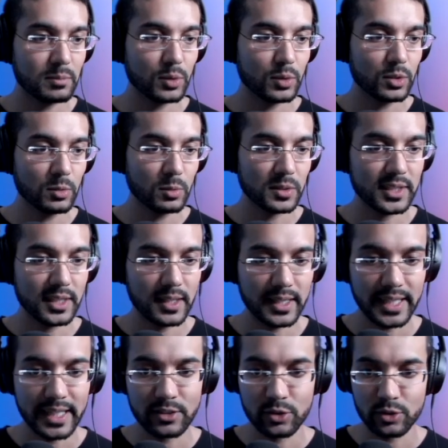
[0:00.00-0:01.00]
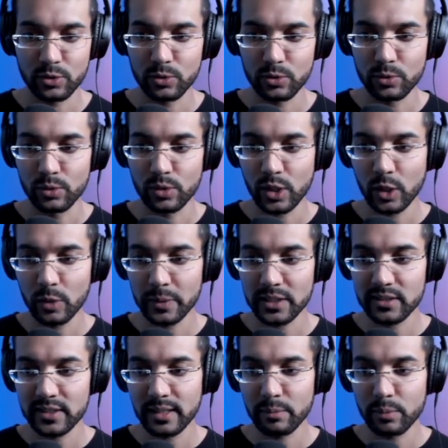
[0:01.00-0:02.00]
pool. We'll delegate to Kobe
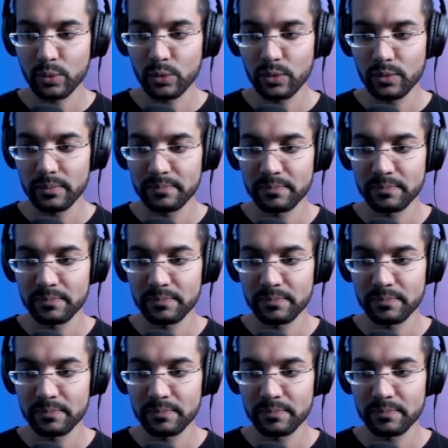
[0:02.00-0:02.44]
stake pool,